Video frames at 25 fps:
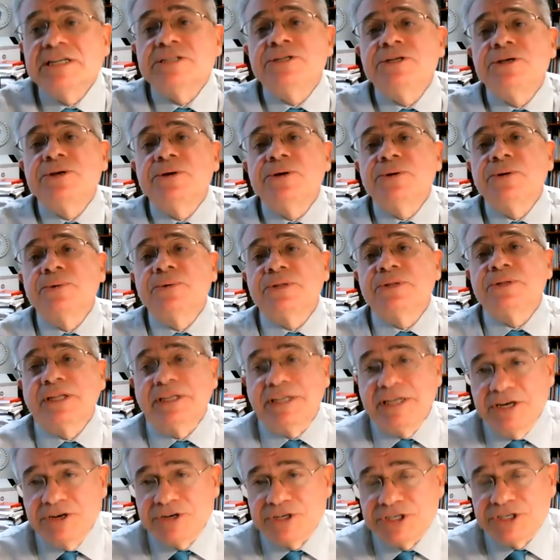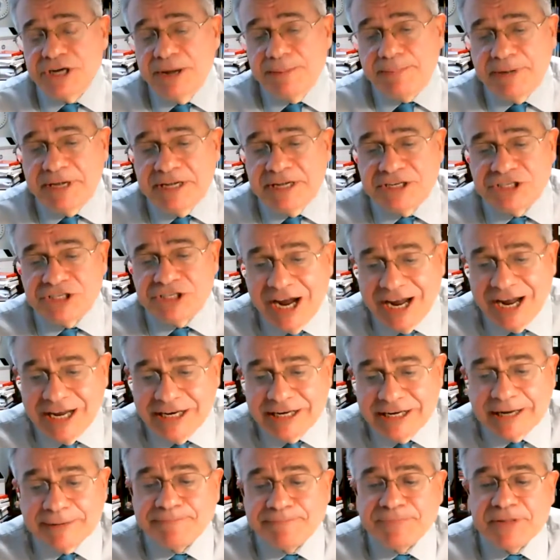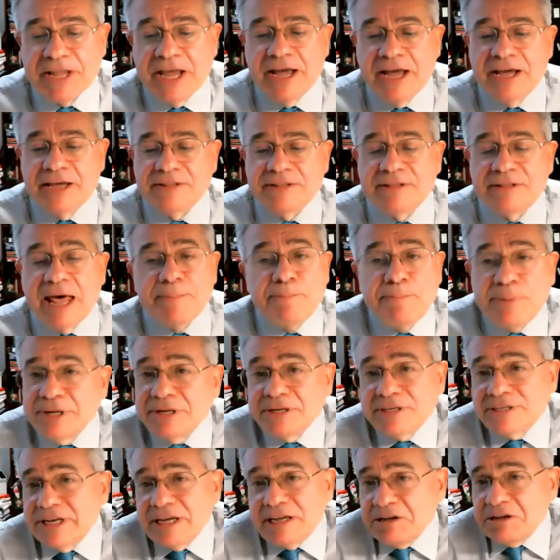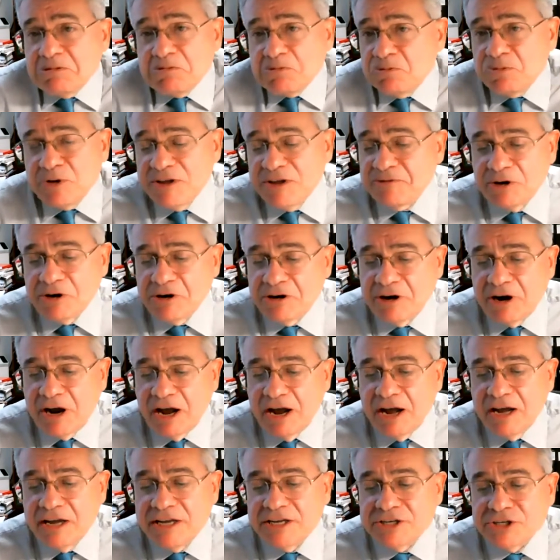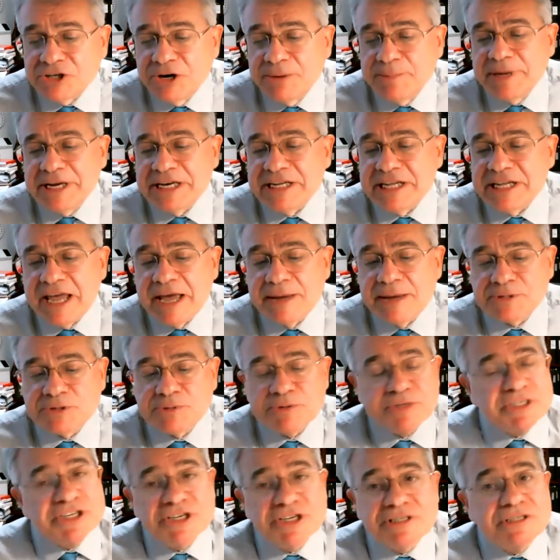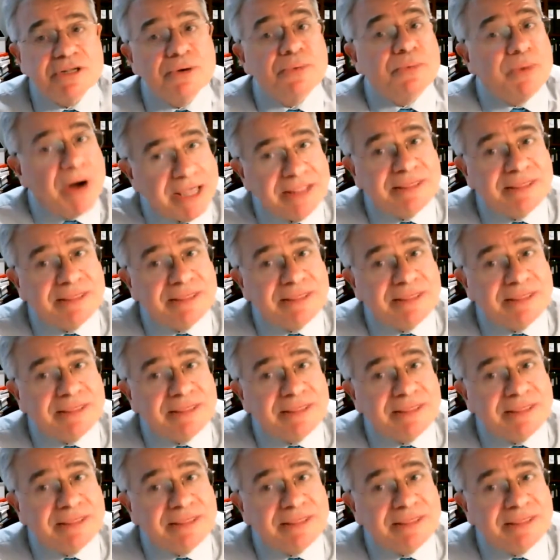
to the leadership in China. That building Uyghur uh, internment camps was just the right